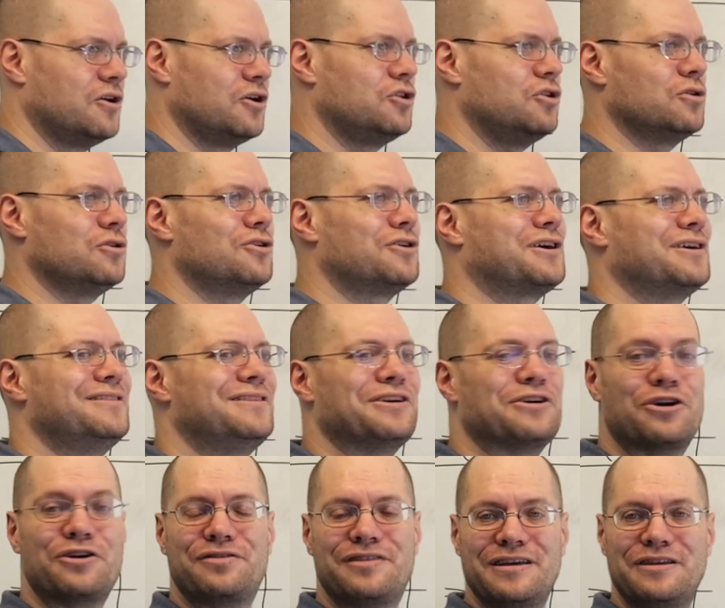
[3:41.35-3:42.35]
you look at the
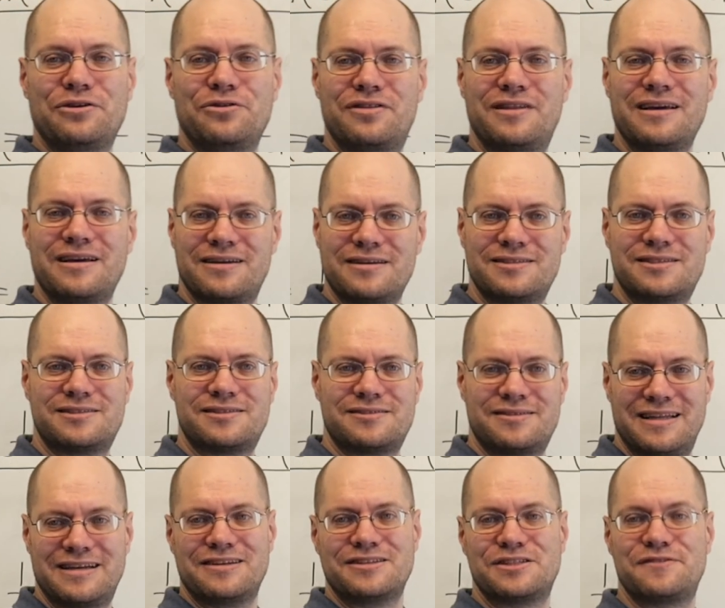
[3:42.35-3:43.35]
earth and you think it's,
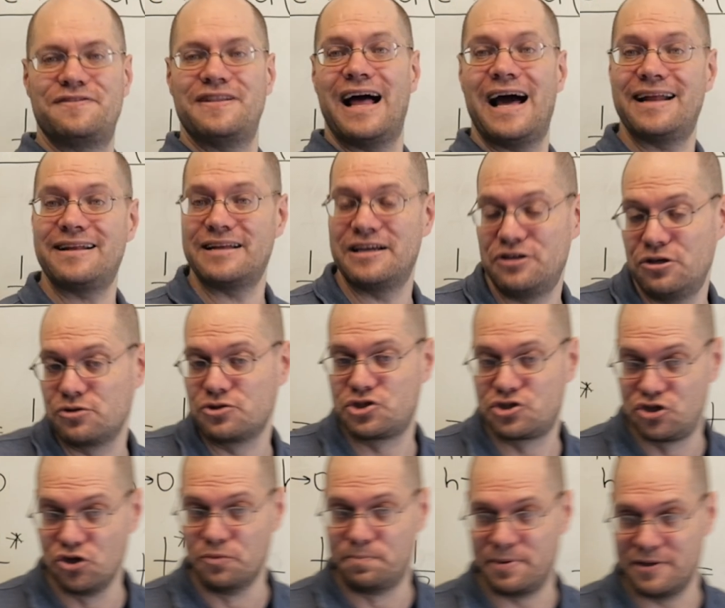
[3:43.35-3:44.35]
that it's flat and you're
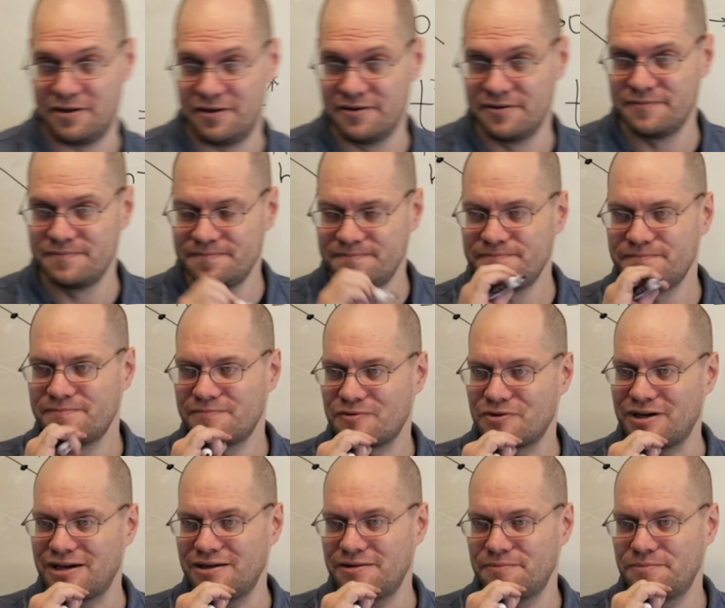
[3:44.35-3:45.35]
stupid,
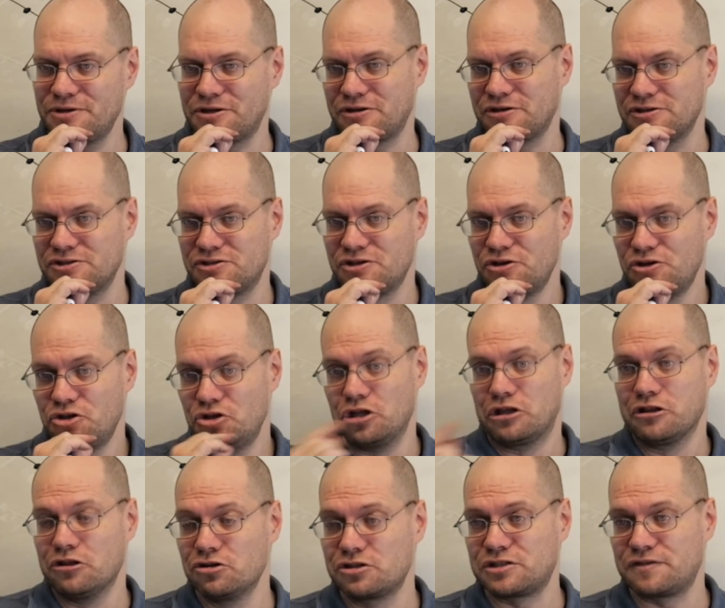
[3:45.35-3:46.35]
right? Because it
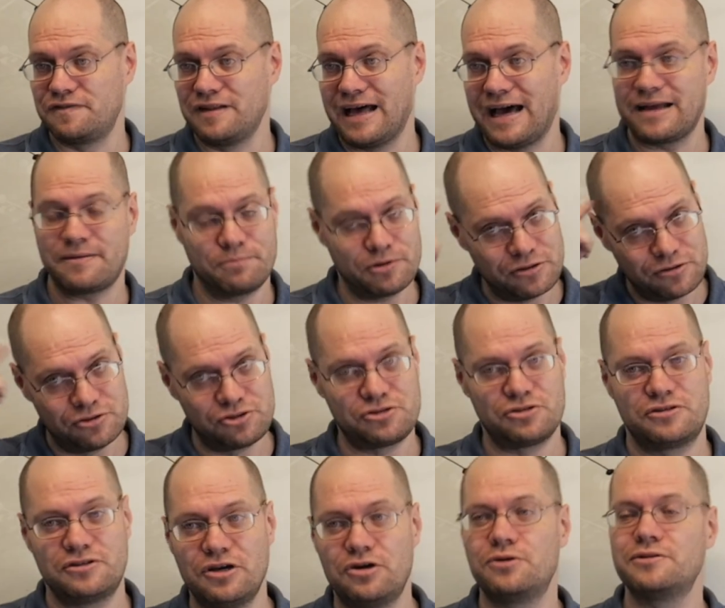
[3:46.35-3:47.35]
looks flat, but you
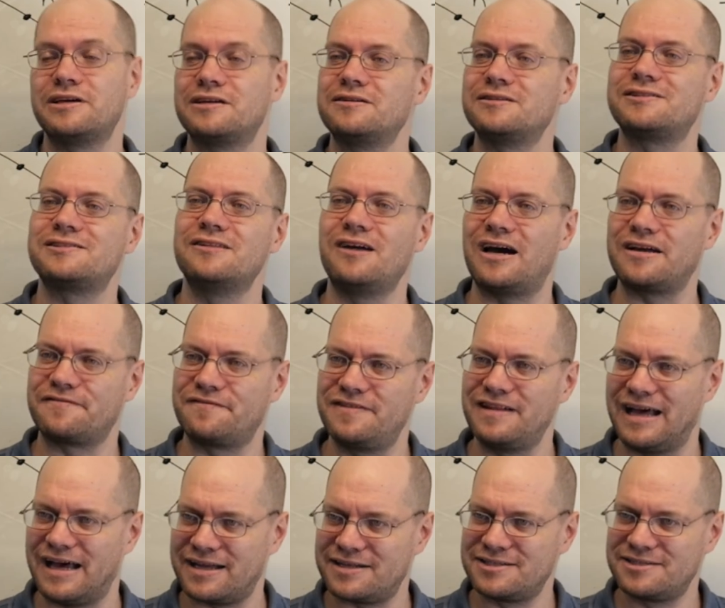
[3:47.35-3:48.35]
should know that it's not
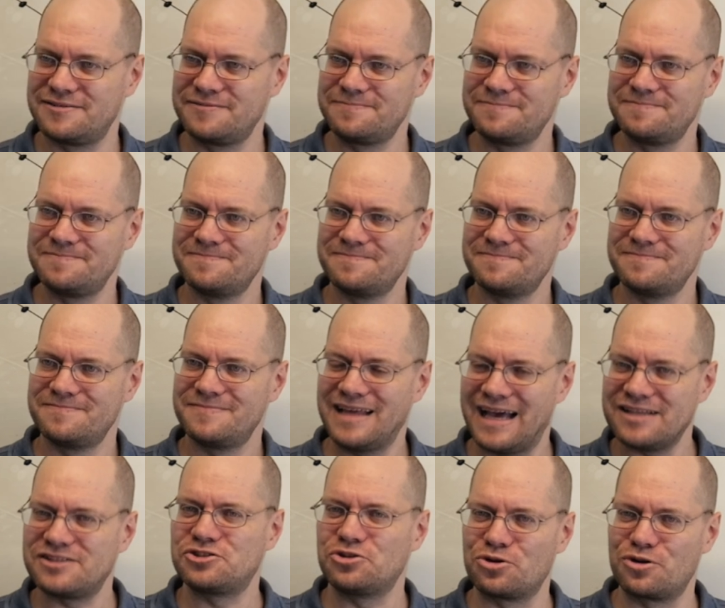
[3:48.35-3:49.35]
flat.
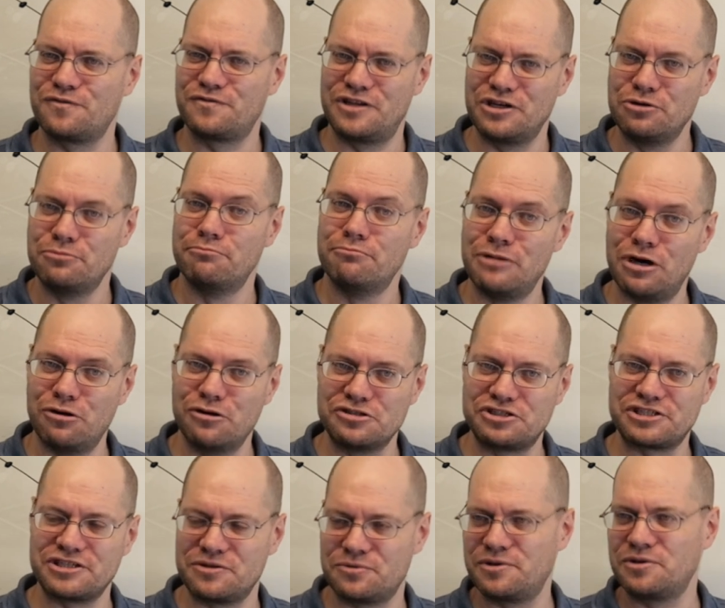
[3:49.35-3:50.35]
That's sort of the
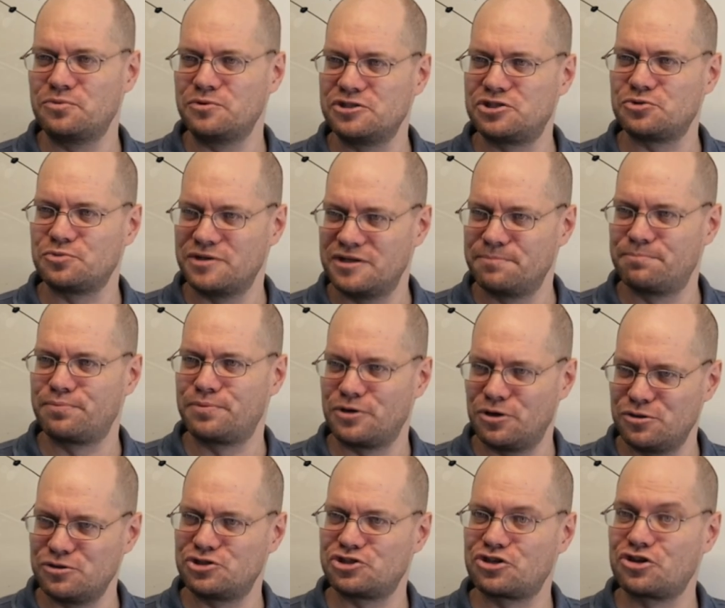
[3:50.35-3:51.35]
emotion with which we
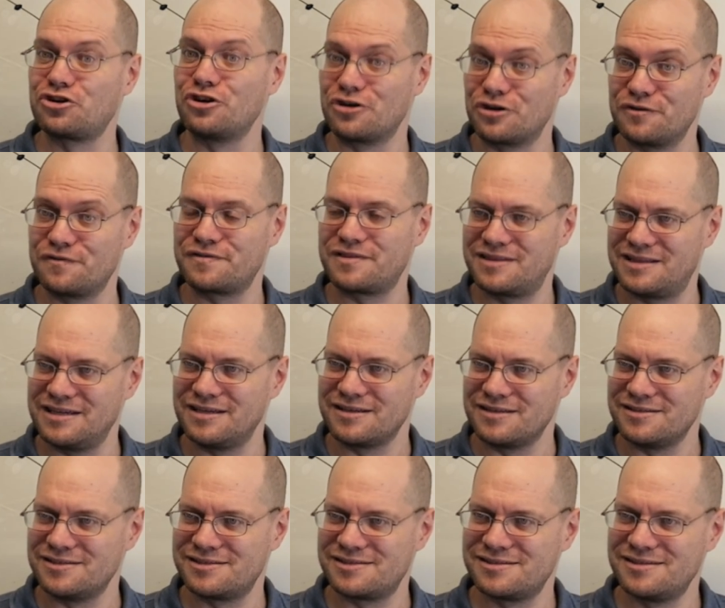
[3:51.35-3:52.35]
approach curved
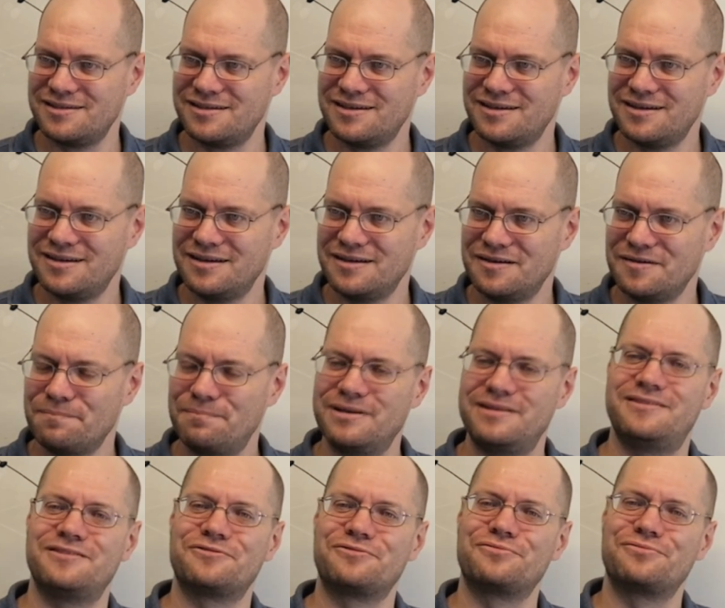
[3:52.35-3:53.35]
things.
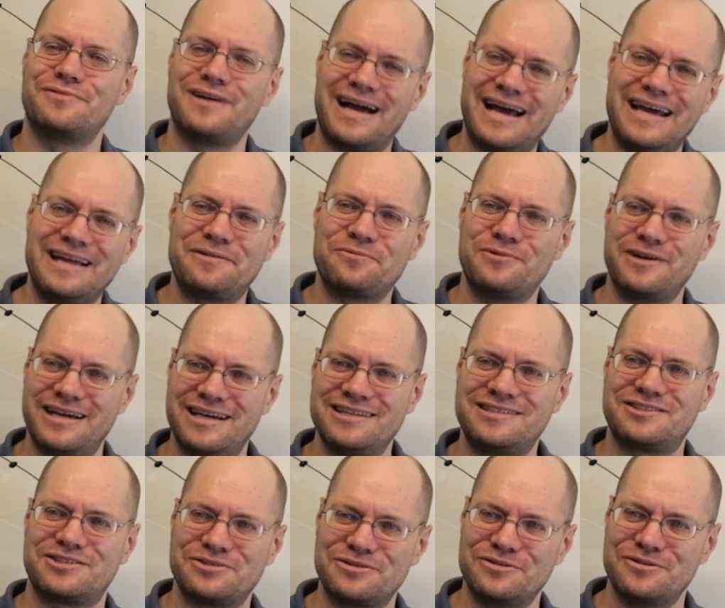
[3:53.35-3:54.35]
But the right way
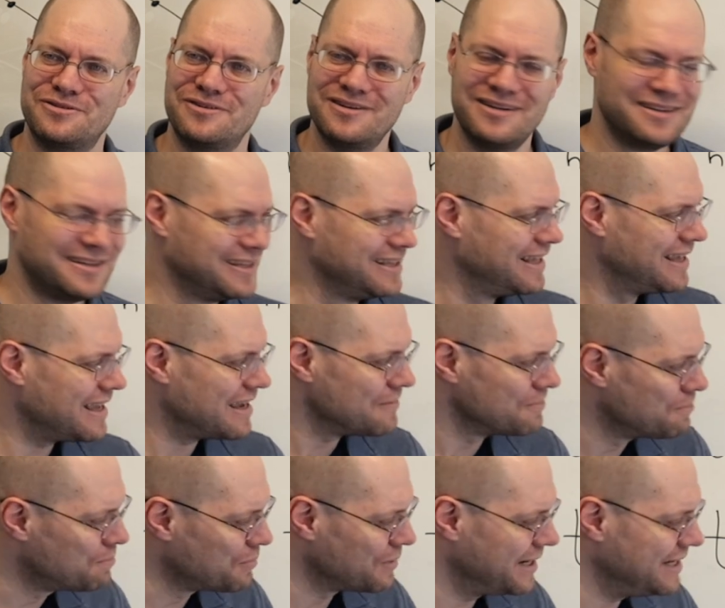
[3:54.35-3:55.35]
to
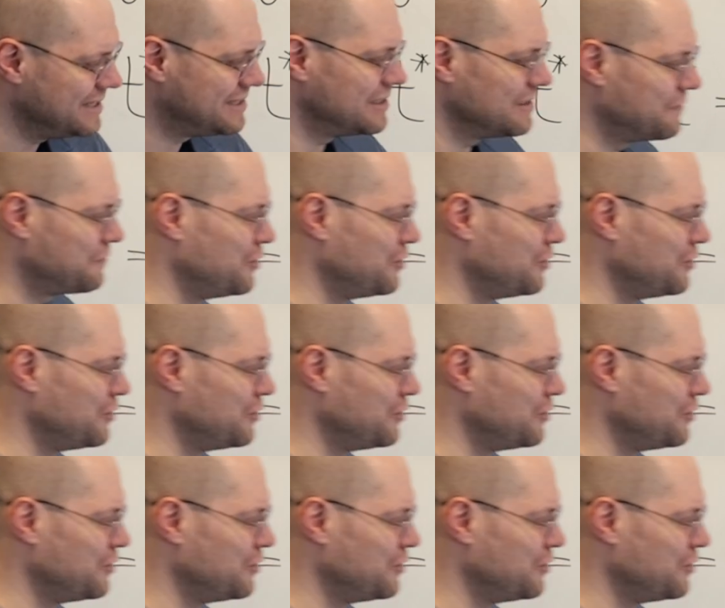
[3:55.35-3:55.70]
embrace it